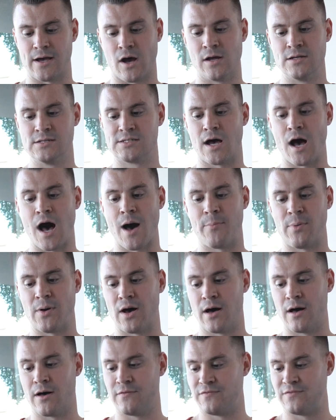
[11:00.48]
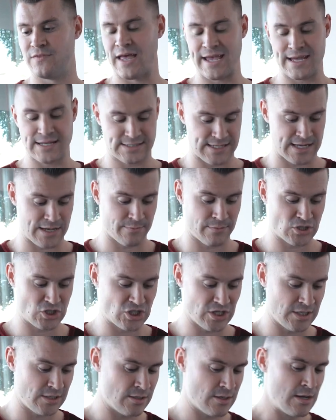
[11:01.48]
on top of the ATM
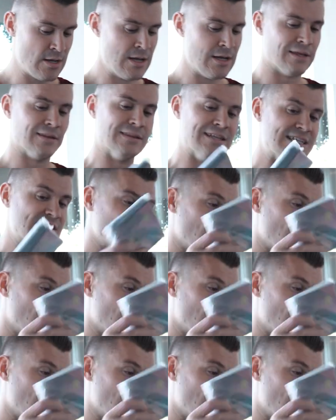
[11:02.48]
machine. These